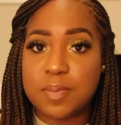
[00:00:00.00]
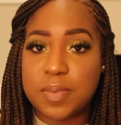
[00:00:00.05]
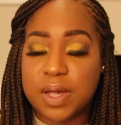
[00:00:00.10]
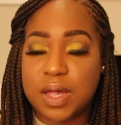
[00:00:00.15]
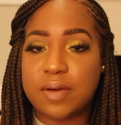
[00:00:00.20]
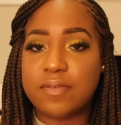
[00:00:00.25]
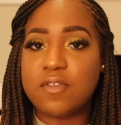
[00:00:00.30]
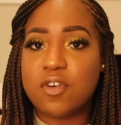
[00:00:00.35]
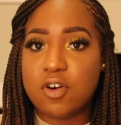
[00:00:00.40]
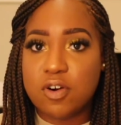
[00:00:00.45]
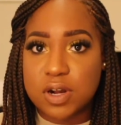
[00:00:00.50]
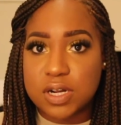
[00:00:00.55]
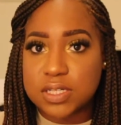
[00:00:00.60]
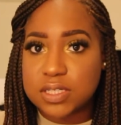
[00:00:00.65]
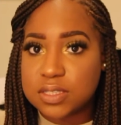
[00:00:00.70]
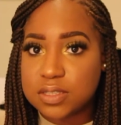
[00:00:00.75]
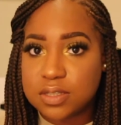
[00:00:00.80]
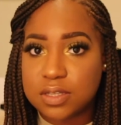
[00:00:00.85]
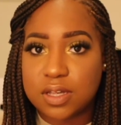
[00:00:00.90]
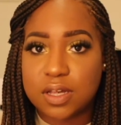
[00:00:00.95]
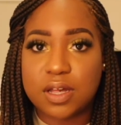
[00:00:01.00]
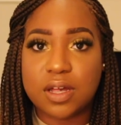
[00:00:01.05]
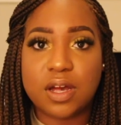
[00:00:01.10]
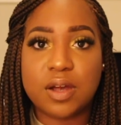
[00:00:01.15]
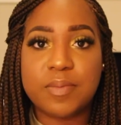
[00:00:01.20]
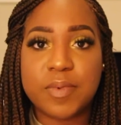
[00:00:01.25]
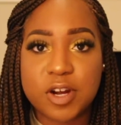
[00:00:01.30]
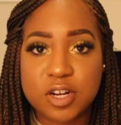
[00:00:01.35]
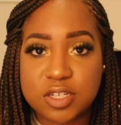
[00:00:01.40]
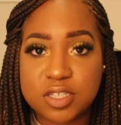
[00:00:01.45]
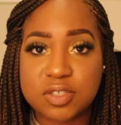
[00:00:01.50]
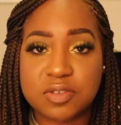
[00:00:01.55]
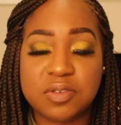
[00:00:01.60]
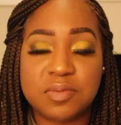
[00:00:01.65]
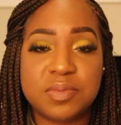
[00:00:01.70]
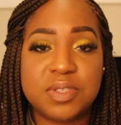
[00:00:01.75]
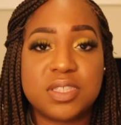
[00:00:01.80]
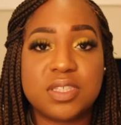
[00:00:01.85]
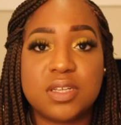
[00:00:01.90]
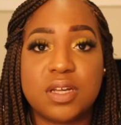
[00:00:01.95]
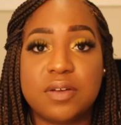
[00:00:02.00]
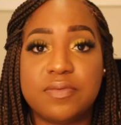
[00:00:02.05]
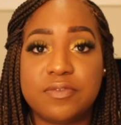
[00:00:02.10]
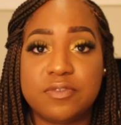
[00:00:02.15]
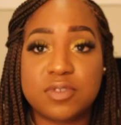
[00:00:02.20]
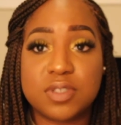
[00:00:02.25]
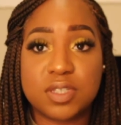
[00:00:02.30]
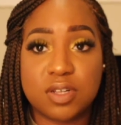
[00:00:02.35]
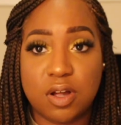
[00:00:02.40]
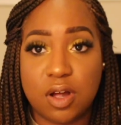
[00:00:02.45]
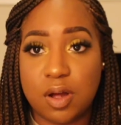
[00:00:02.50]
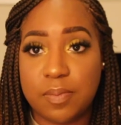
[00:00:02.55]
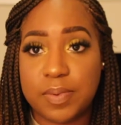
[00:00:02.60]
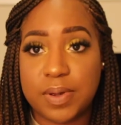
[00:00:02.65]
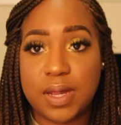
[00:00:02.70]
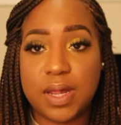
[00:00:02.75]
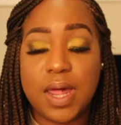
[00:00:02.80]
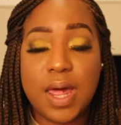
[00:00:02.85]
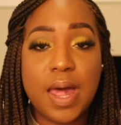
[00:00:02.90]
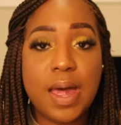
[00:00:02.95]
but of course the emergency room stuff was still open.